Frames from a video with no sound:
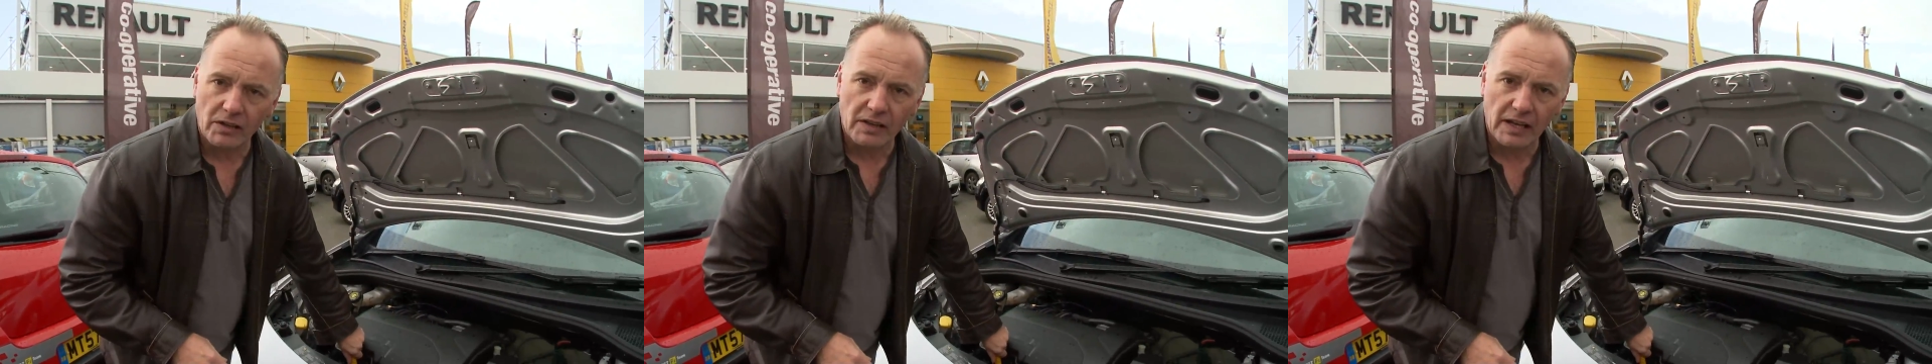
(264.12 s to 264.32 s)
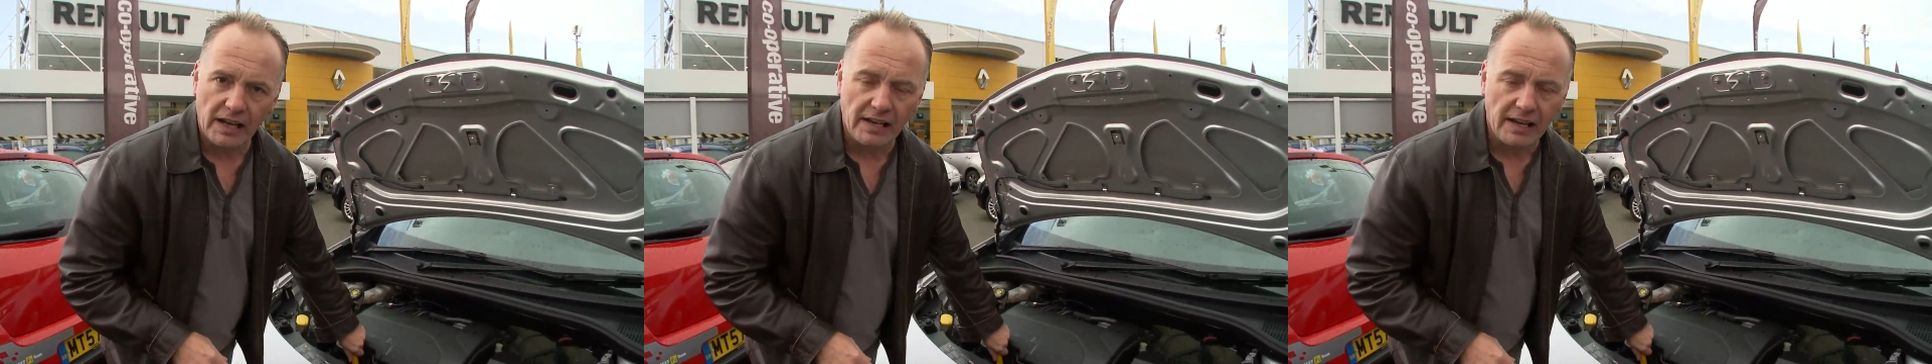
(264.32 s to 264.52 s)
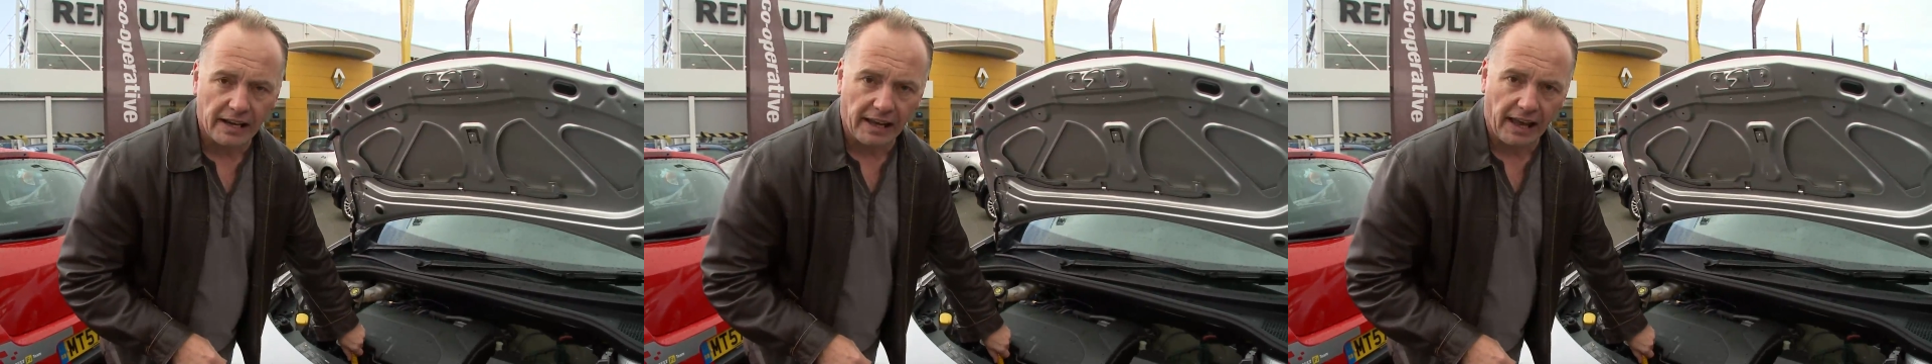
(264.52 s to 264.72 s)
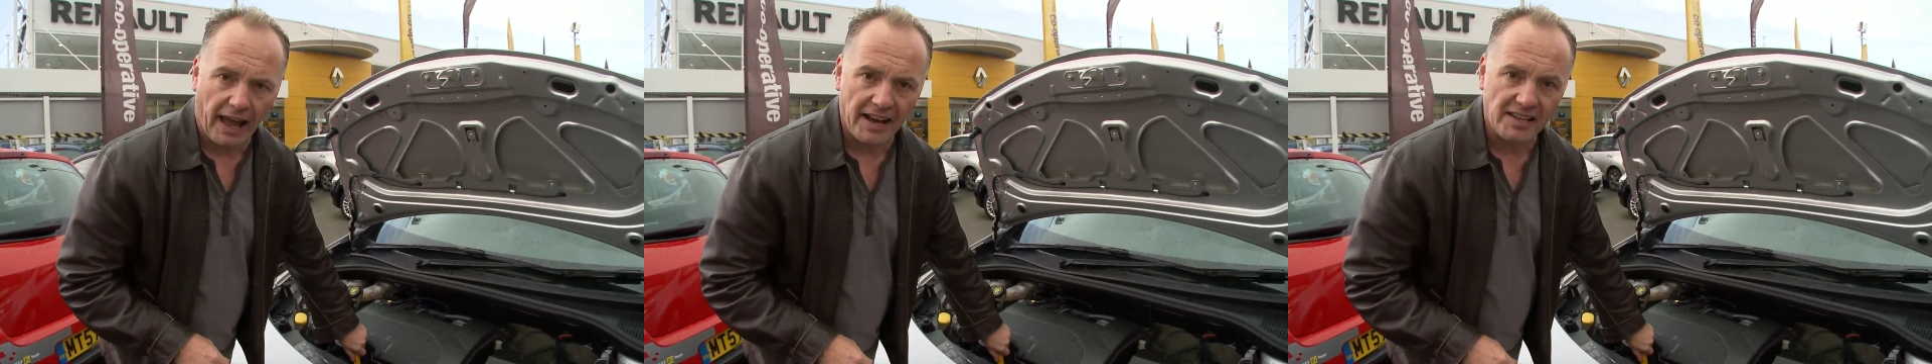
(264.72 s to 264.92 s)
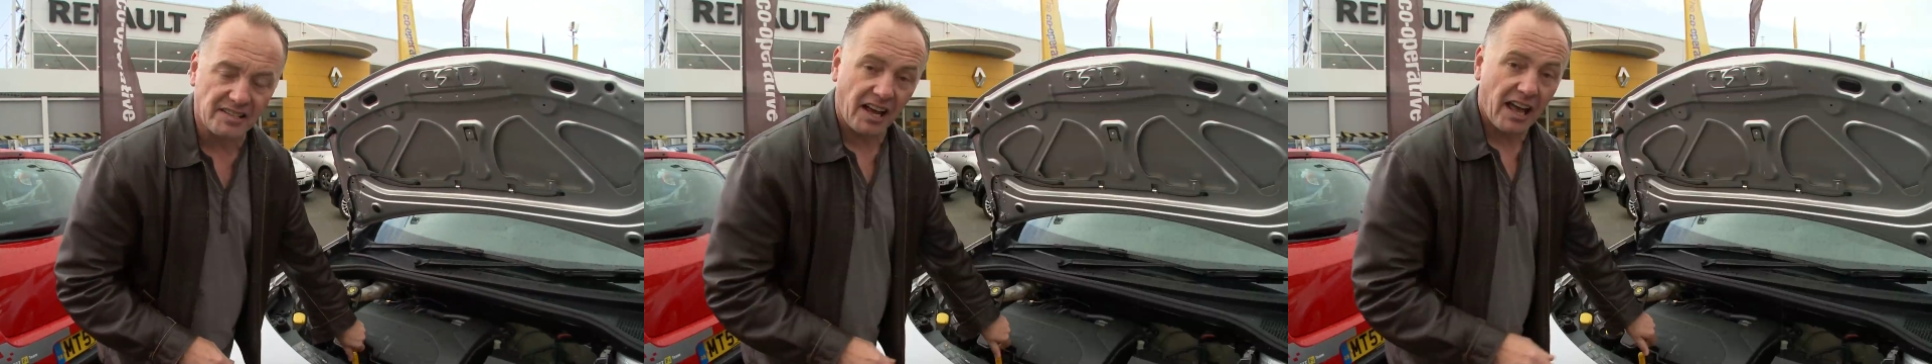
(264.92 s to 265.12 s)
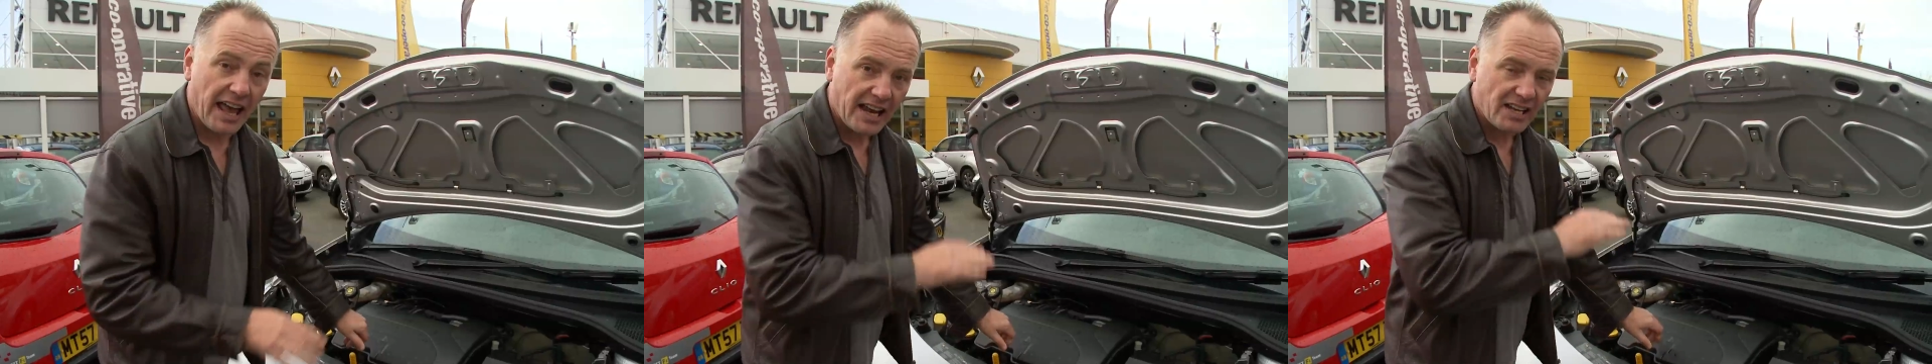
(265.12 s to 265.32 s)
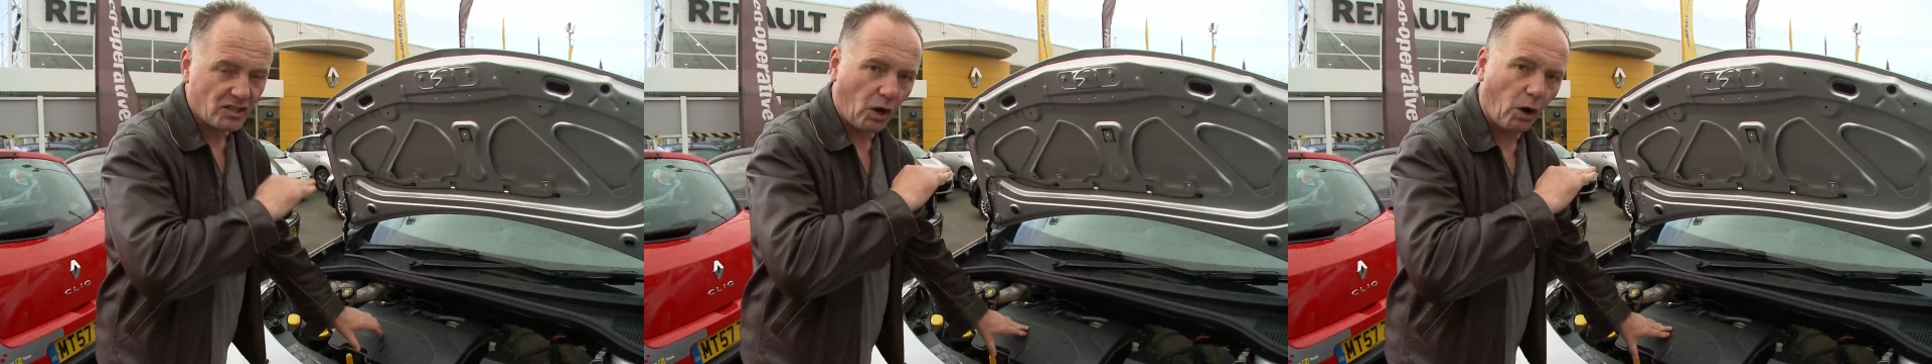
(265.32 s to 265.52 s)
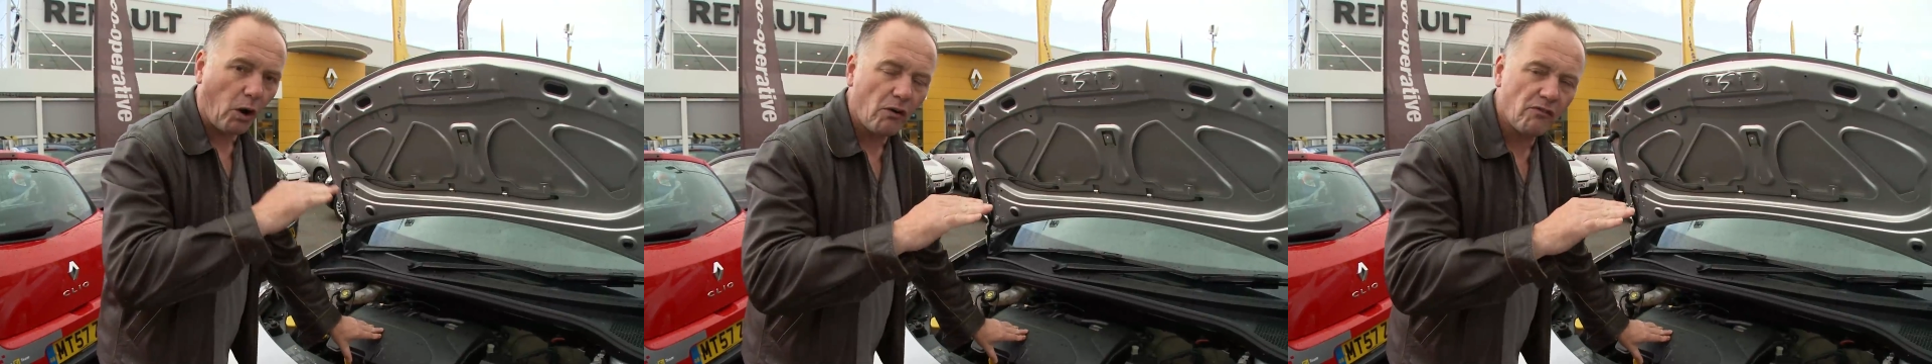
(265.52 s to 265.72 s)
at the indicator, it's
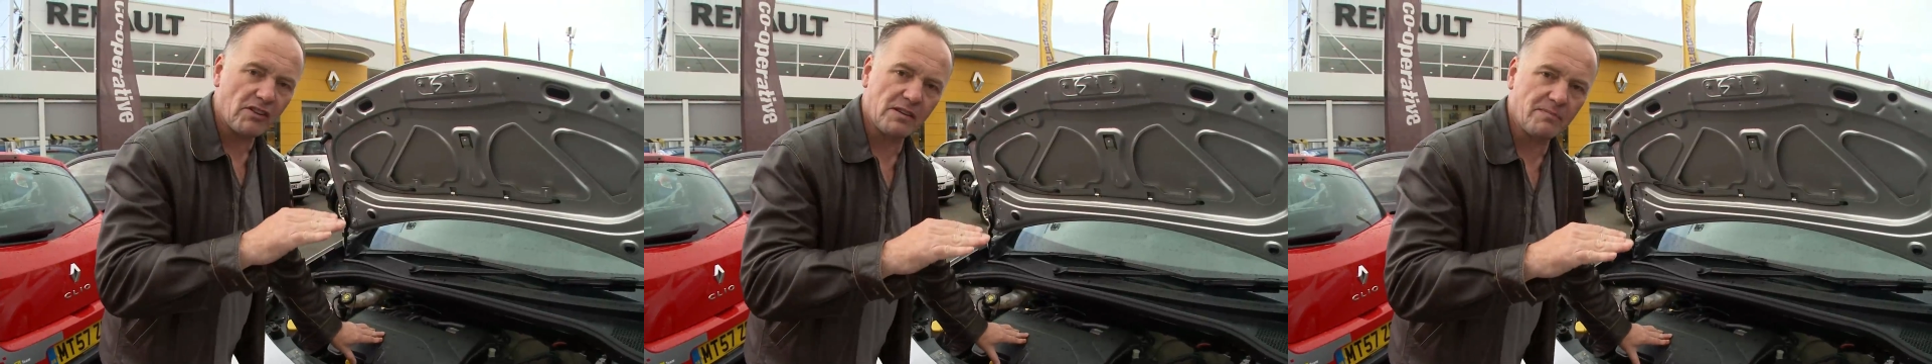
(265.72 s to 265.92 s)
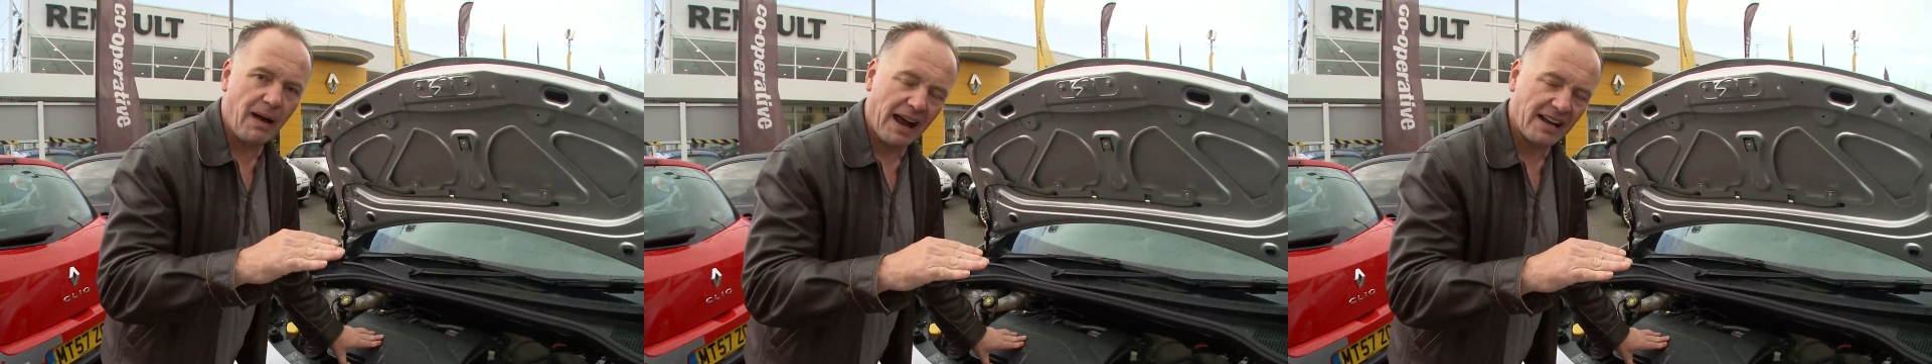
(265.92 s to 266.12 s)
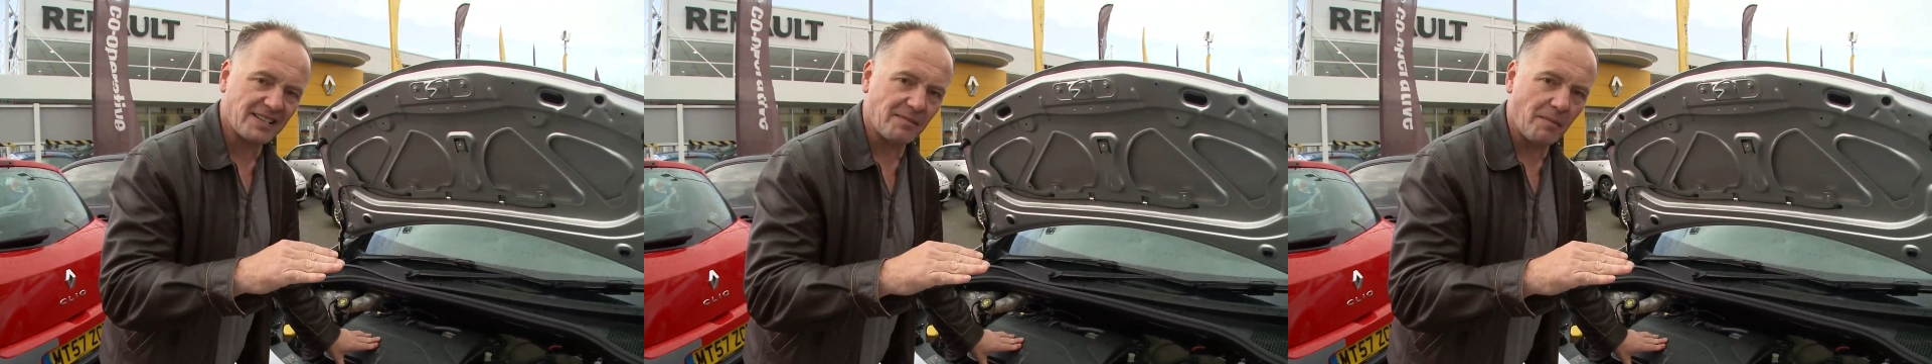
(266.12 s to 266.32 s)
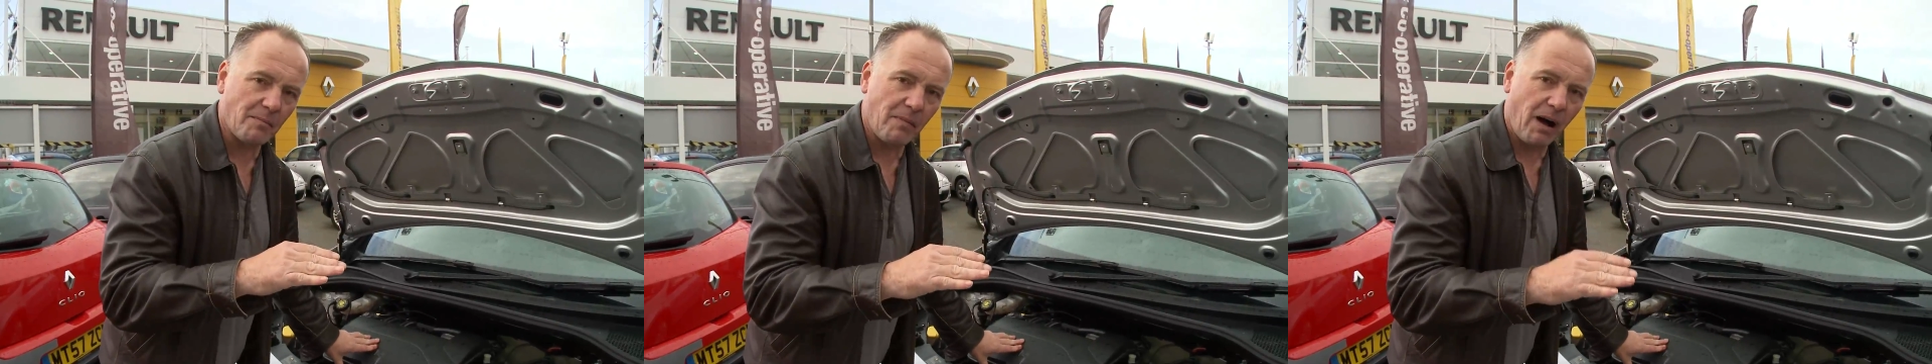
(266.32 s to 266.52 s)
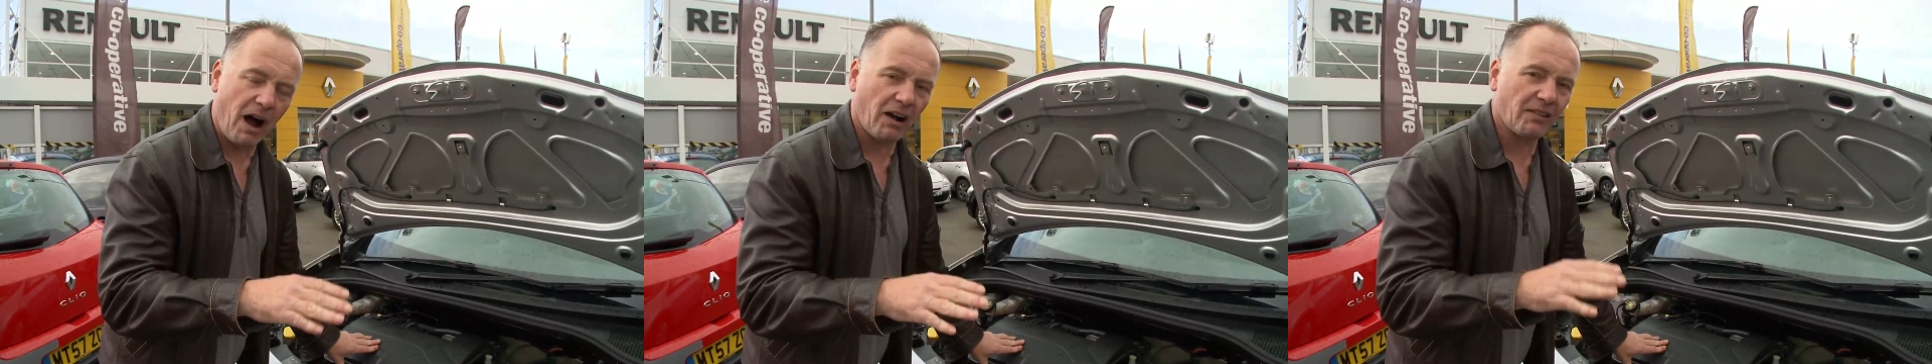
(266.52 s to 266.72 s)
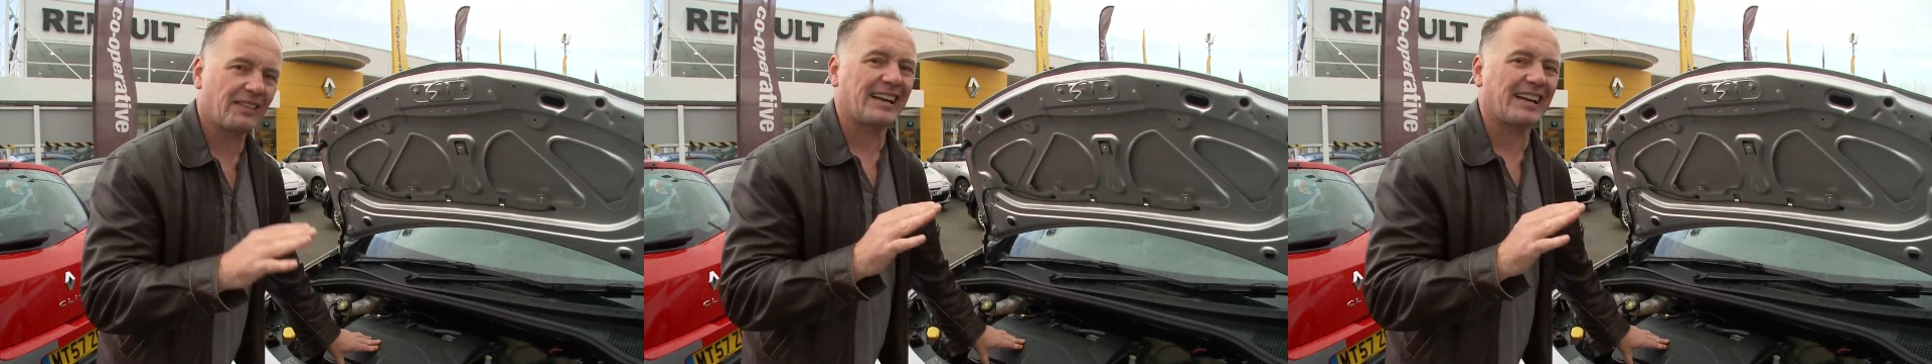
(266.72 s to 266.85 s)
over the maximum mark,